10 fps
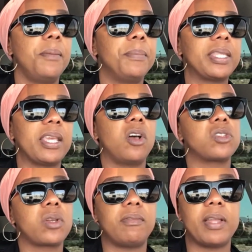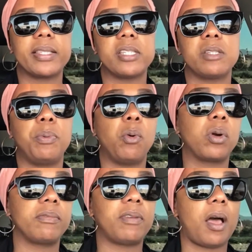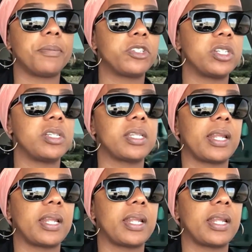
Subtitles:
but they also have like this board of options